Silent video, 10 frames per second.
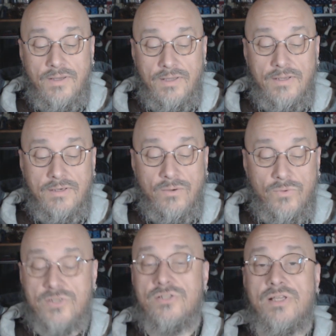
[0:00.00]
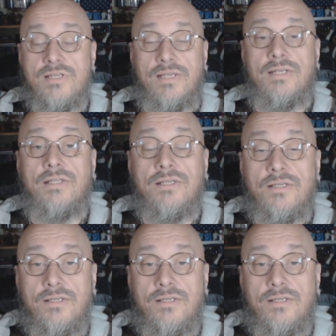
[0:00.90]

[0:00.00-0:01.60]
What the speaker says: And I wish they did.